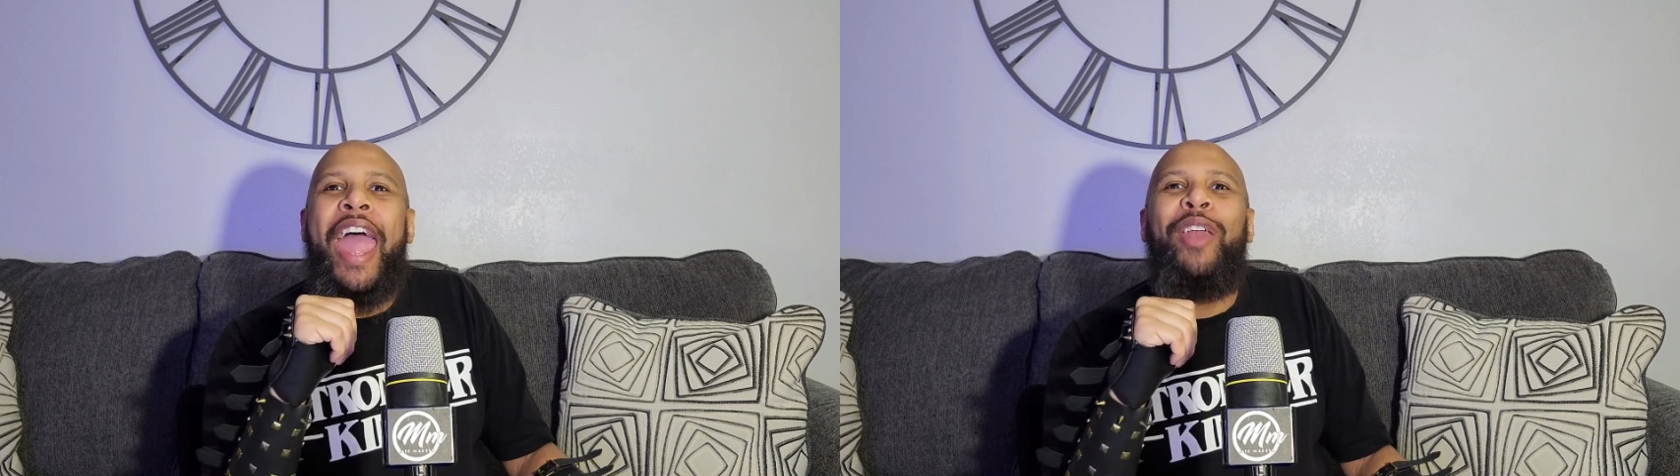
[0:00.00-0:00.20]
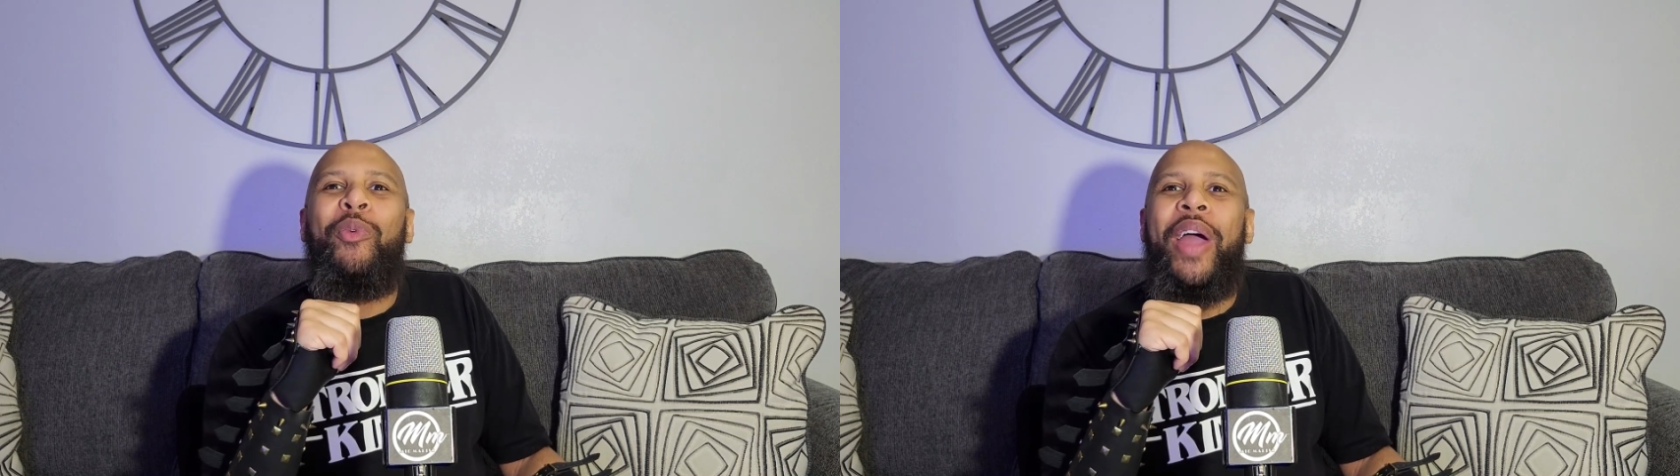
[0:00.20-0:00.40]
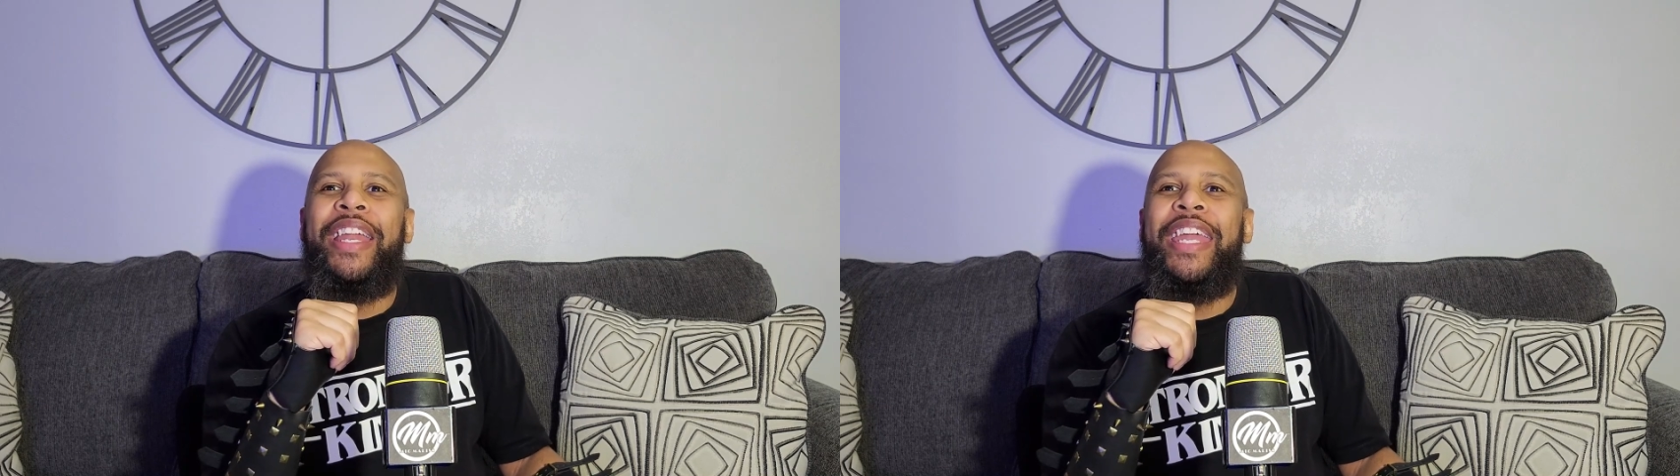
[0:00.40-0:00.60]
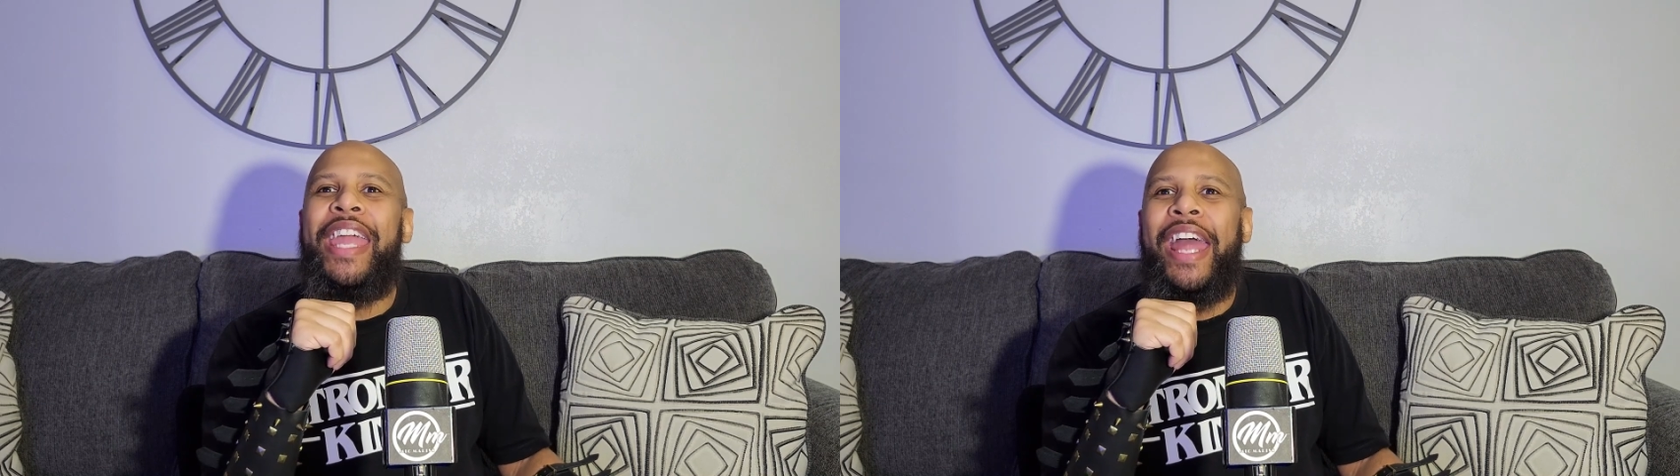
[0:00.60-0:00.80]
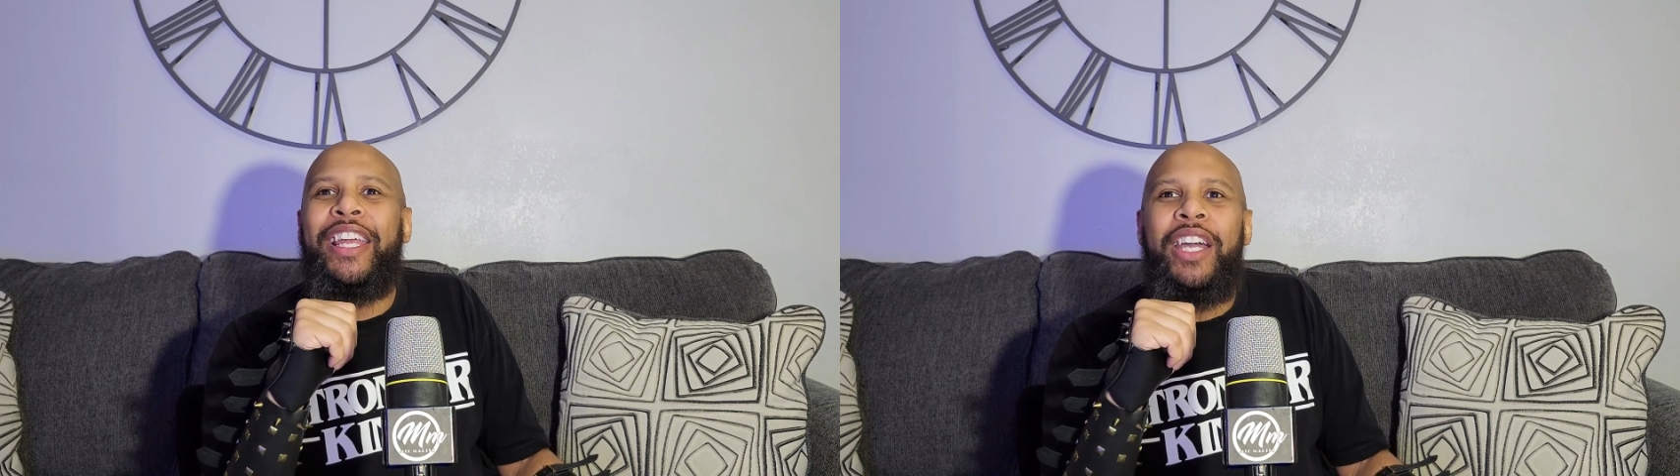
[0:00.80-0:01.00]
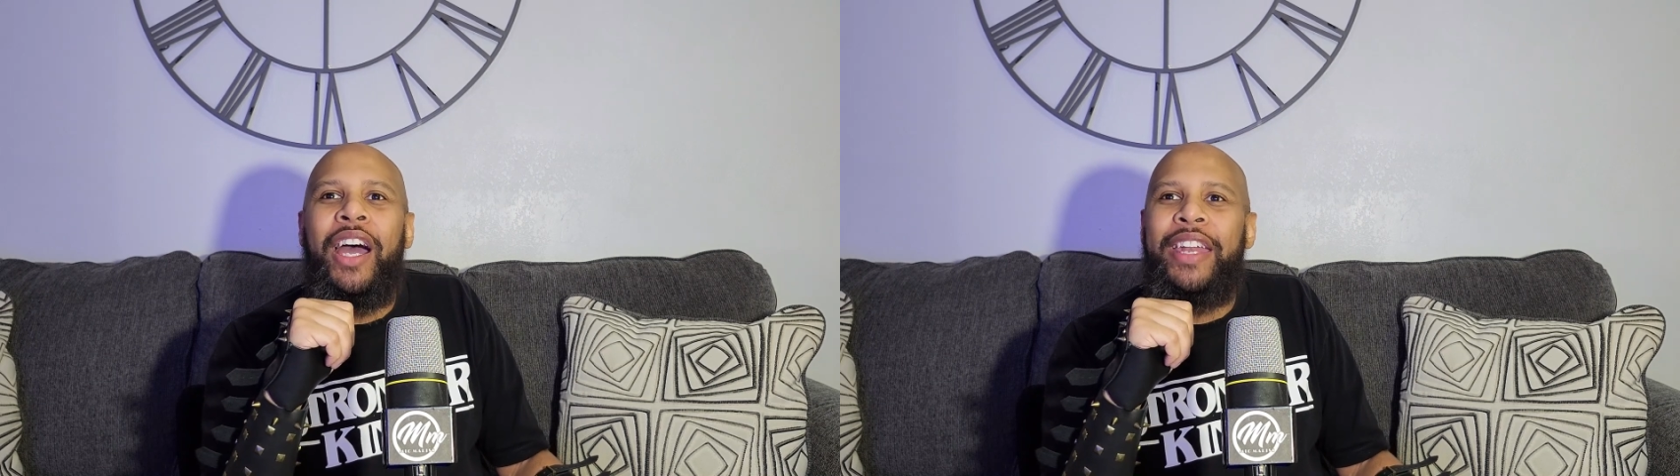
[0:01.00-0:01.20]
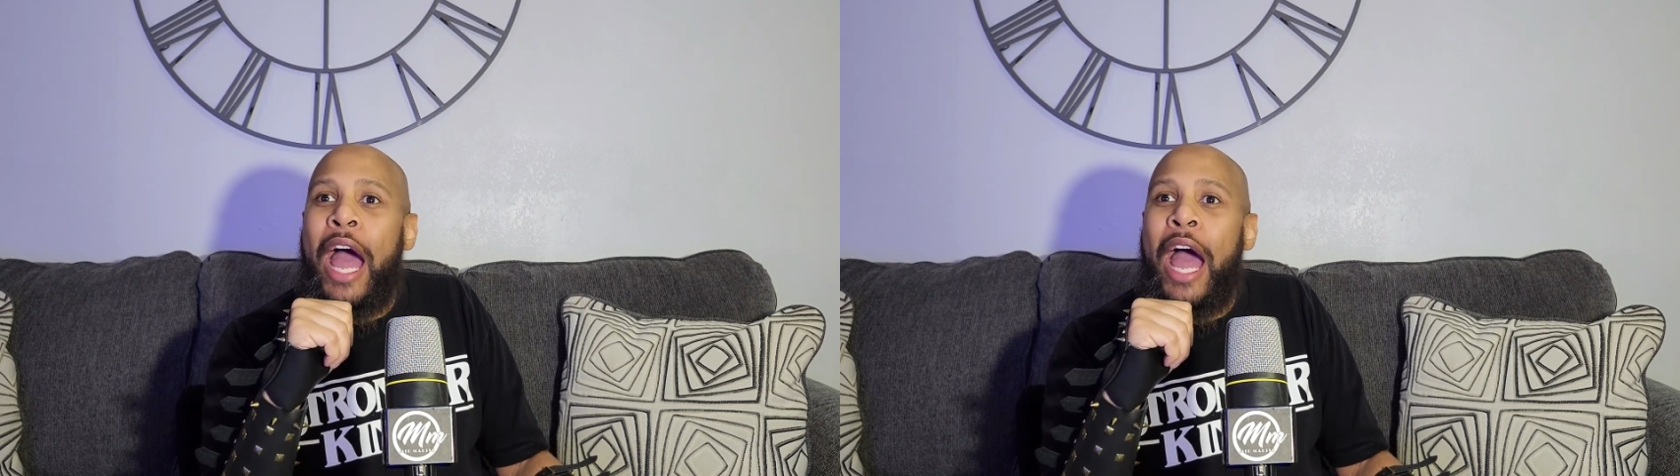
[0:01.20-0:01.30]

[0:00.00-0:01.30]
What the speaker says: and when he had cut